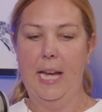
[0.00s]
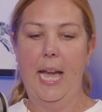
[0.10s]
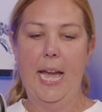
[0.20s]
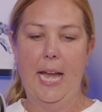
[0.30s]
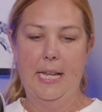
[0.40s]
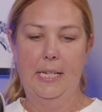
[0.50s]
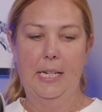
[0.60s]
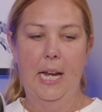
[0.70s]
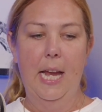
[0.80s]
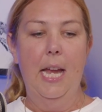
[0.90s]
and
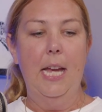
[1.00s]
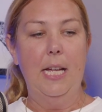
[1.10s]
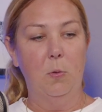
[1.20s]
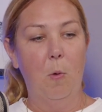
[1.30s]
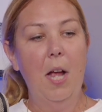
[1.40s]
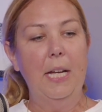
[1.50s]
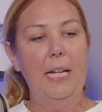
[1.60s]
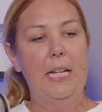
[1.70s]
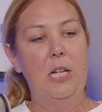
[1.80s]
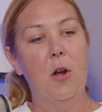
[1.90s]
he's walking
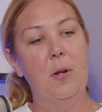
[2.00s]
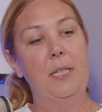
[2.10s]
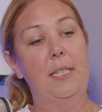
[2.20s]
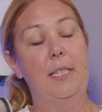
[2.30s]
and he notices